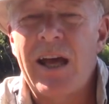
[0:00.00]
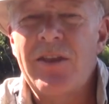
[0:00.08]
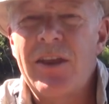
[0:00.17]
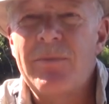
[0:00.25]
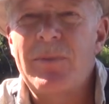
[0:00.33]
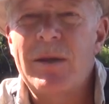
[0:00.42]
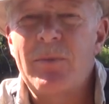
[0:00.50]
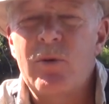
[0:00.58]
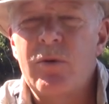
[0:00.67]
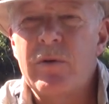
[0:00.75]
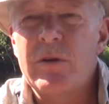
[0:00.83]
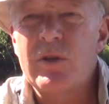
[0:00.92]
I think people
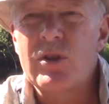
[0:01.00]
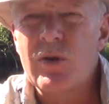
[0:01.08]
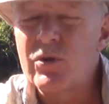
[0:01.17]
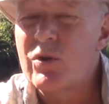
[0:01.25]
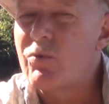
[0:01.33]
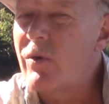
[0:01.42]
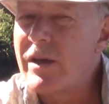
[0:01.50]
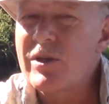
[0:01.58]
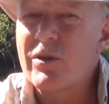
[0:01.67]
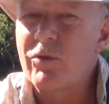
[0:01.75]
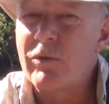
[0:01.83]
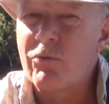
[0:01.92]
who are in search and
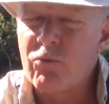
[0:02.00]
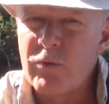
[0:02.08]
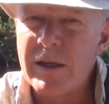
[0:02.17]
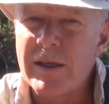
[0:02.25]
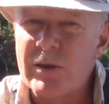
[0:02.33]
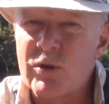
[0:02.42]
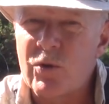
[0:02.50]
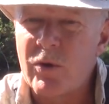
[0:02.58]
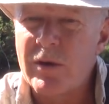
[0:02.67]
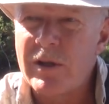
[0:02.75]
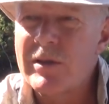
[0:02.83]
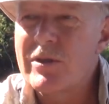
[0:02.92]
rescue would really
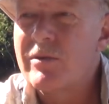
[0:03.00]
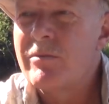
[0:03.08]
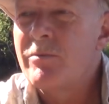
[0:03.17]
enjoy this.